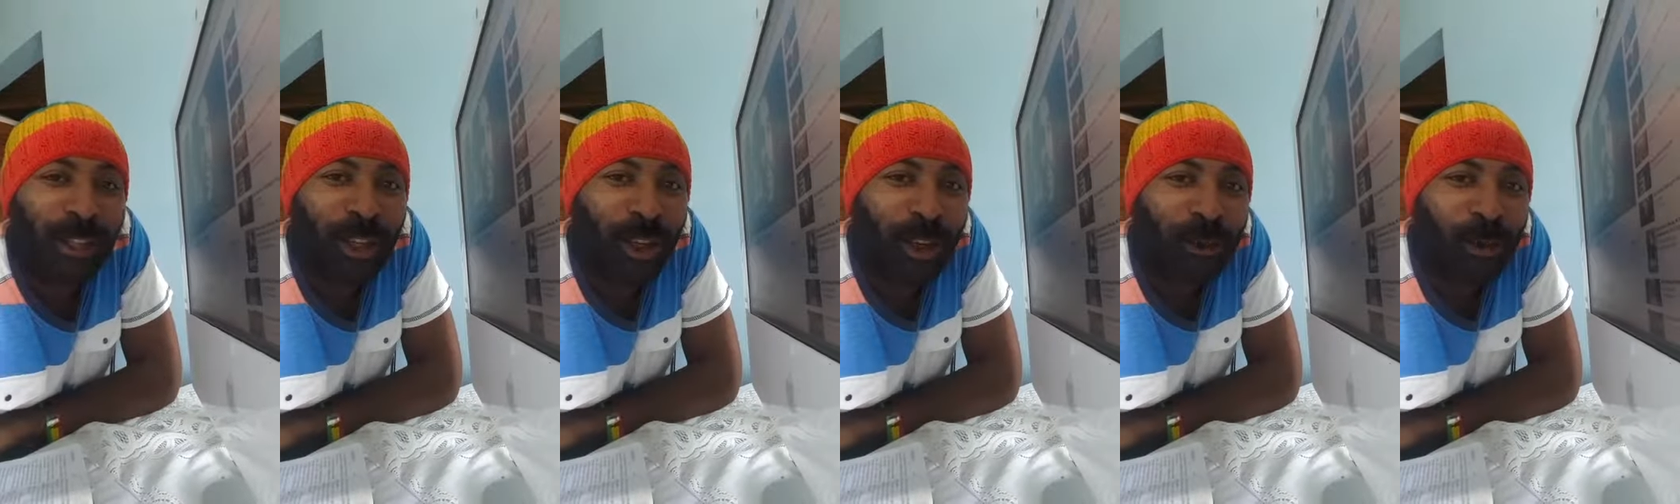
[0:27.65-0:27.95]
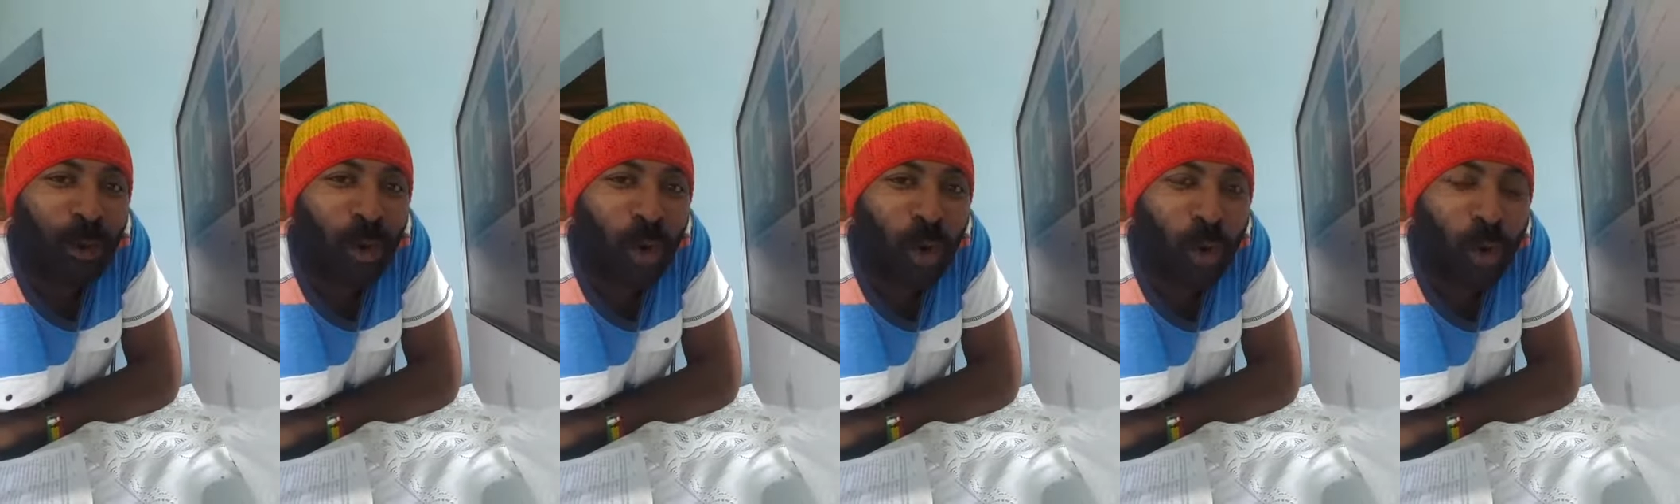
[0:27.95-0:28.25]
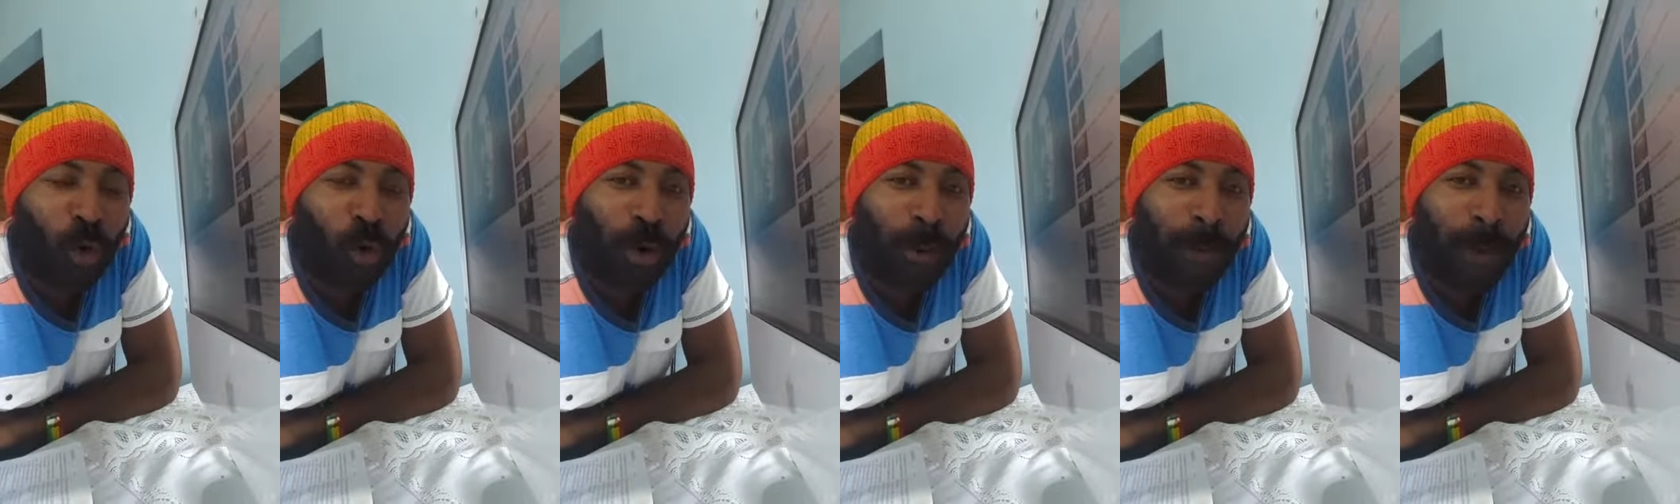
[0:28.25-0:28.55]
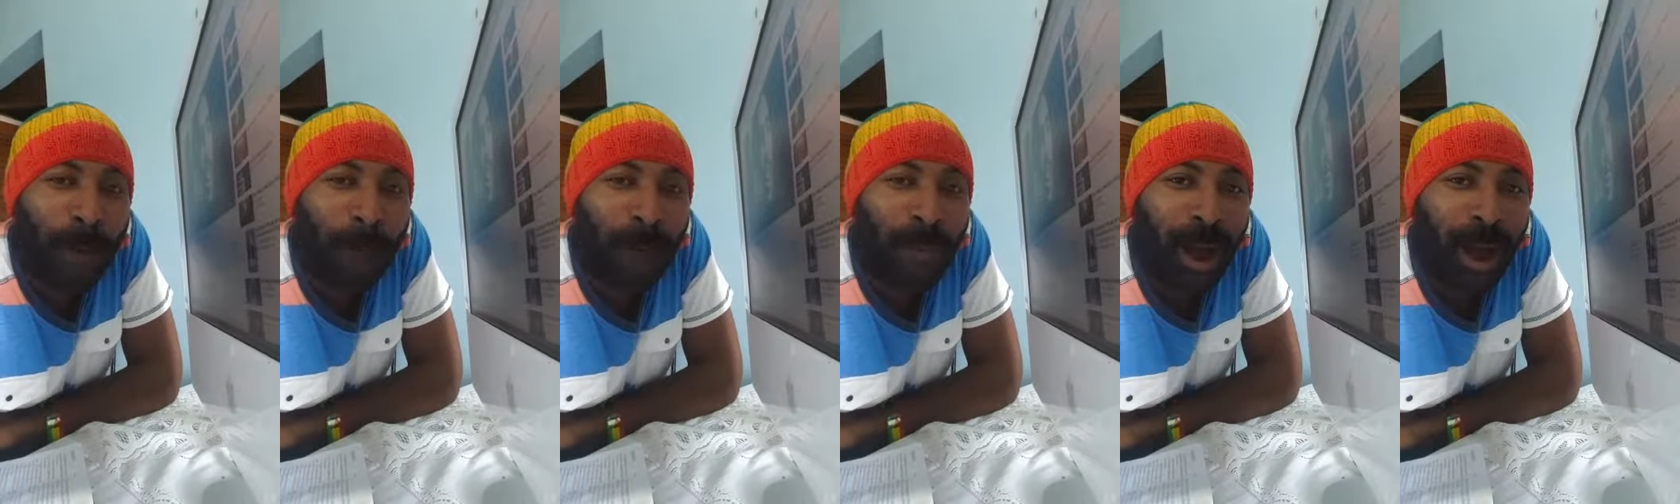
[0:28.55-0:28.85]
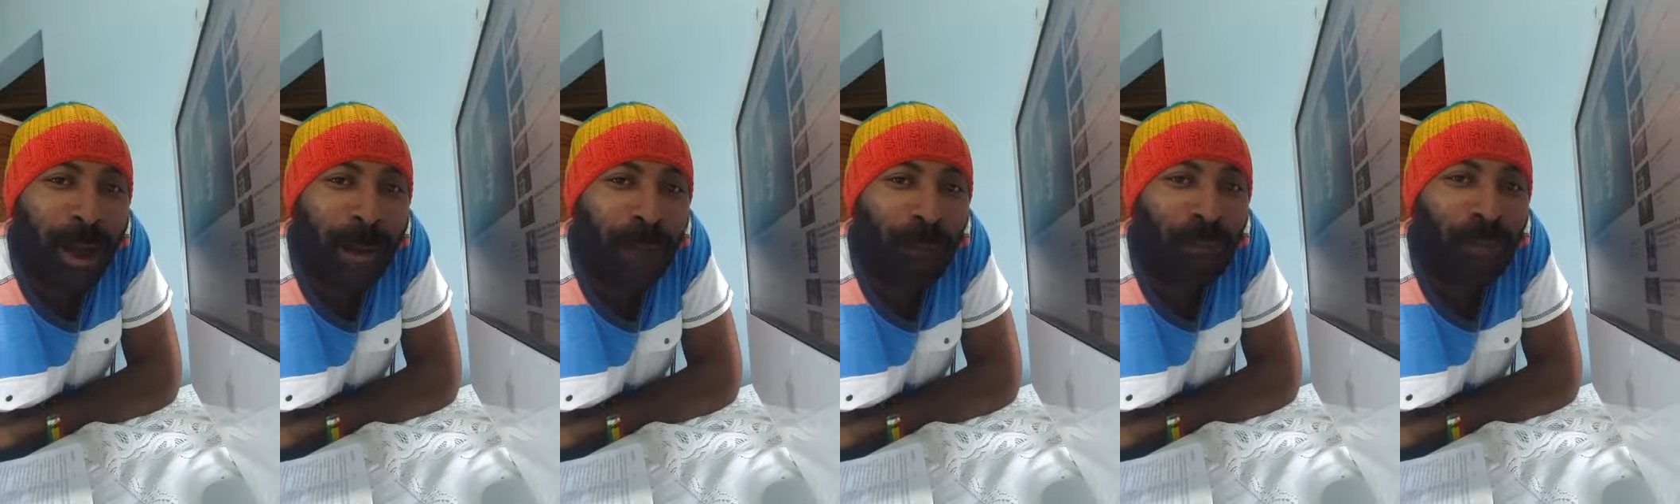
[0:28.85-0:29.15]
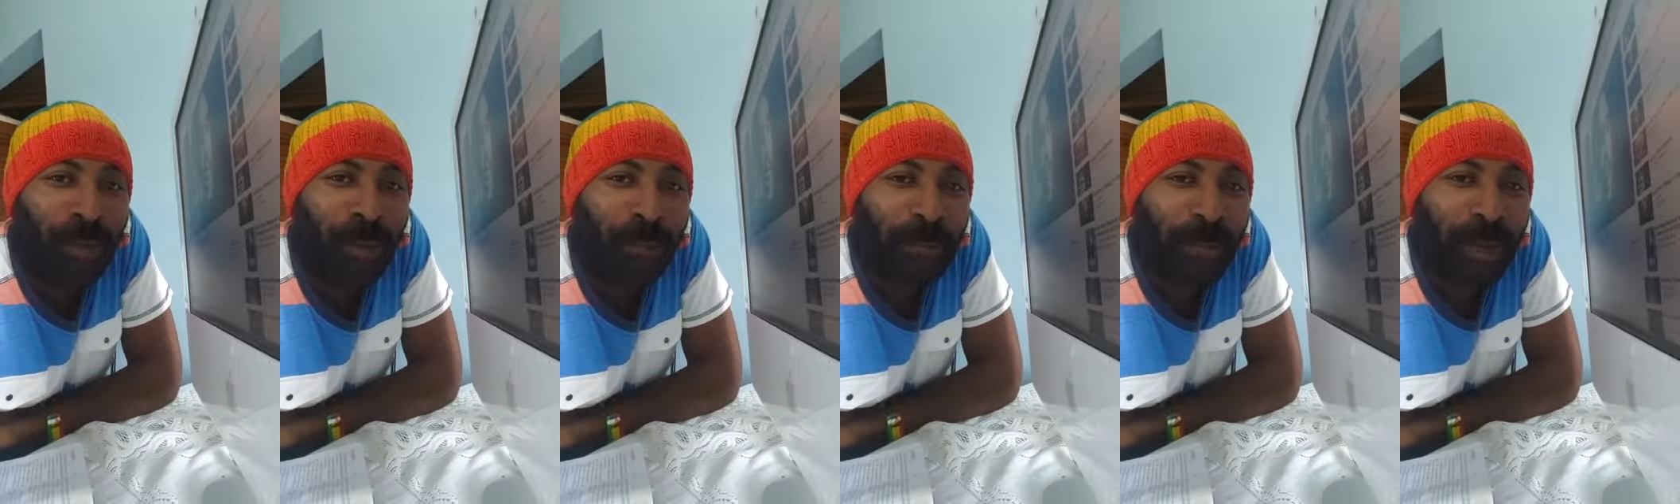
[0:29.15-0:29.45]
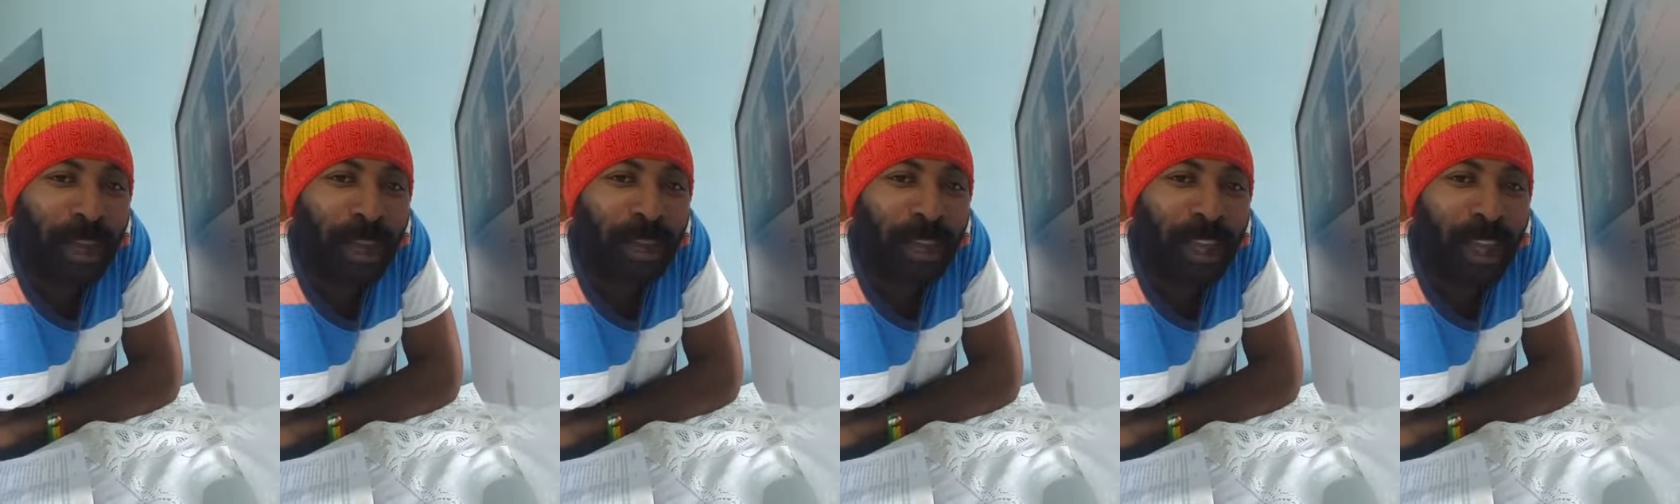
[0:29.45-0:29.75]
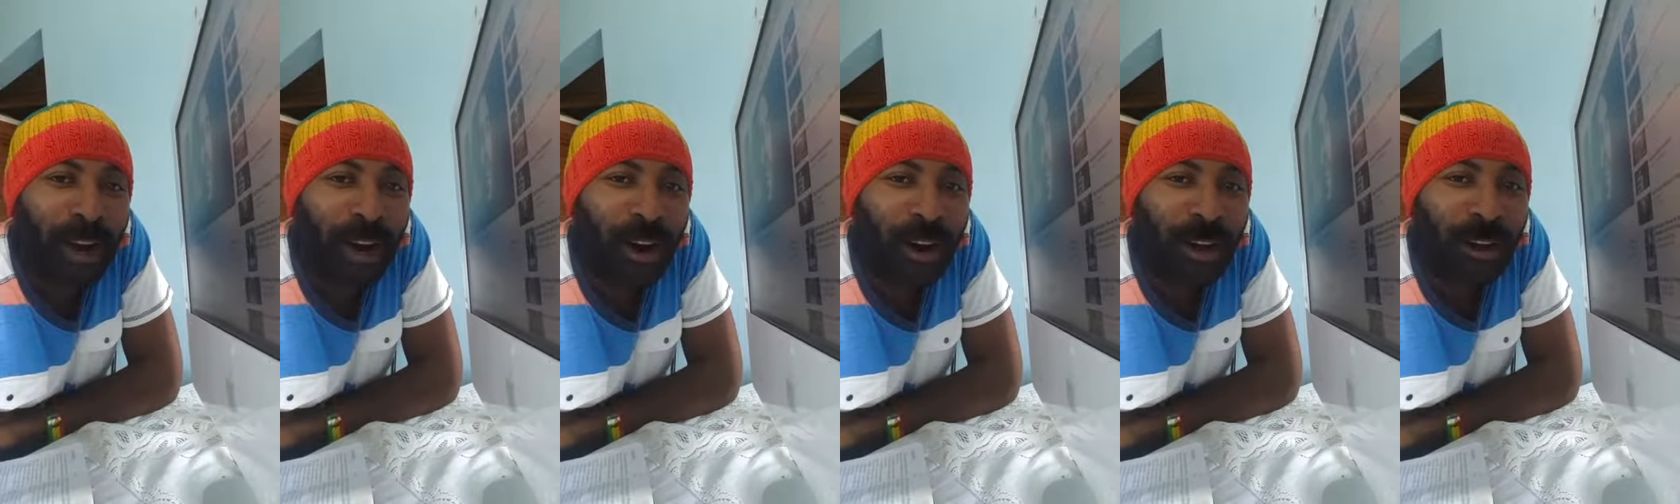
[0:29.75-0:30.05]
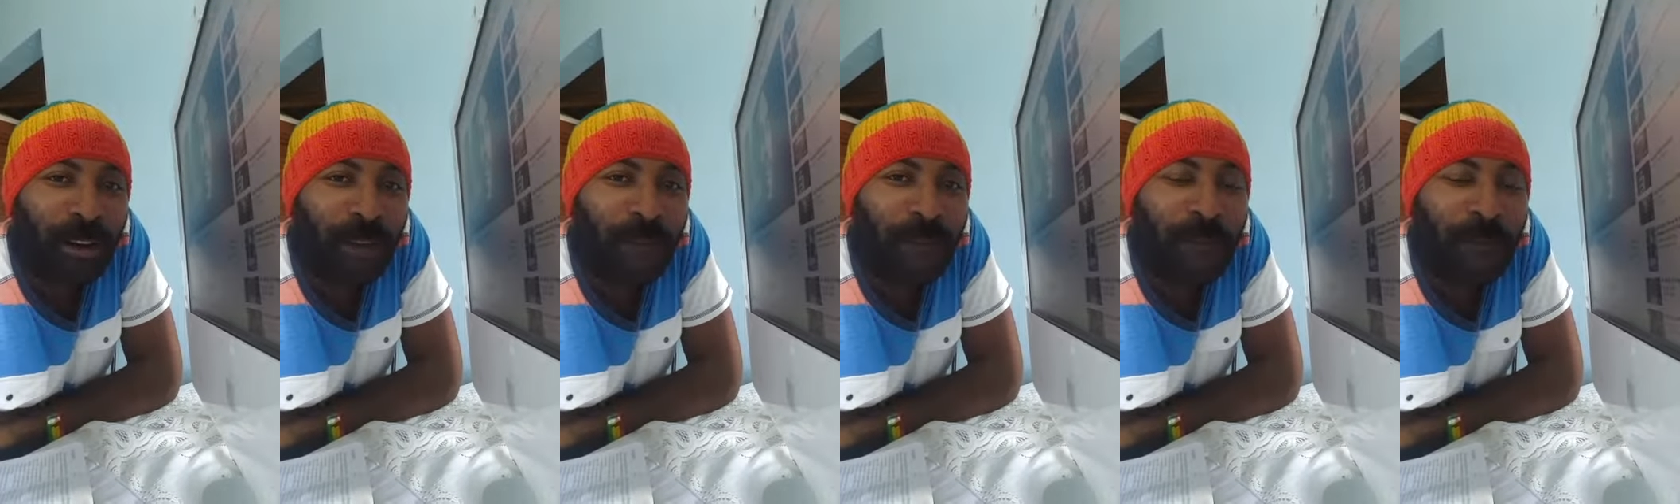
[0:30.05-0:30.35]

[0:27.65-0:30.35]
So do remember, be there.